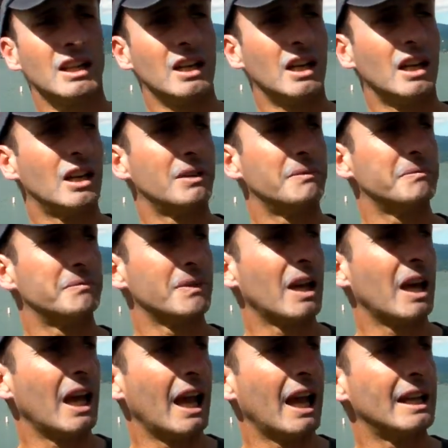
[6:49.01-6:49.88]

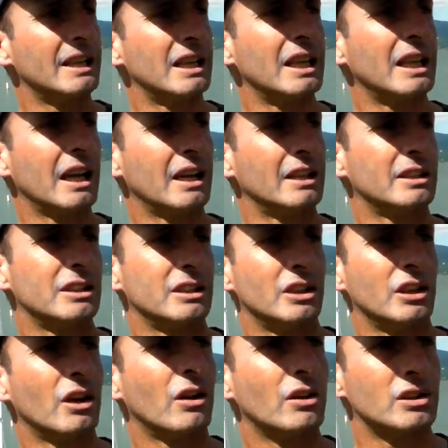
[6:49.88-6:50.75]
And they get
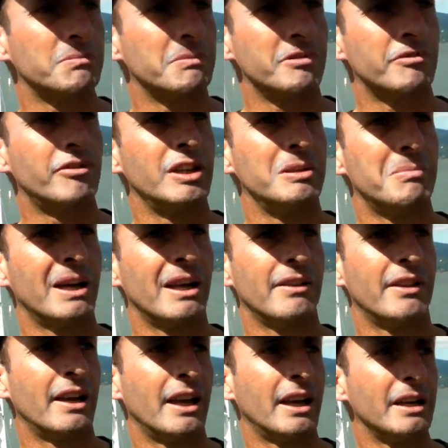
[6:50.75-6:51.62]
ultimate
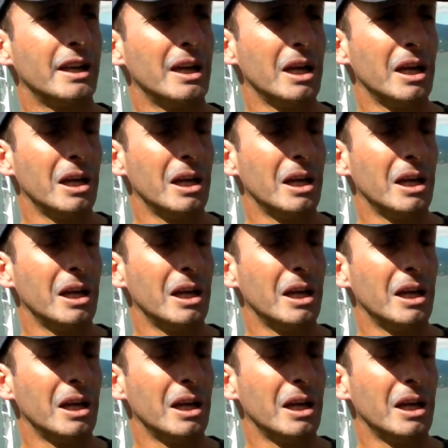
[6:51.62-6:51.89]
feedback there.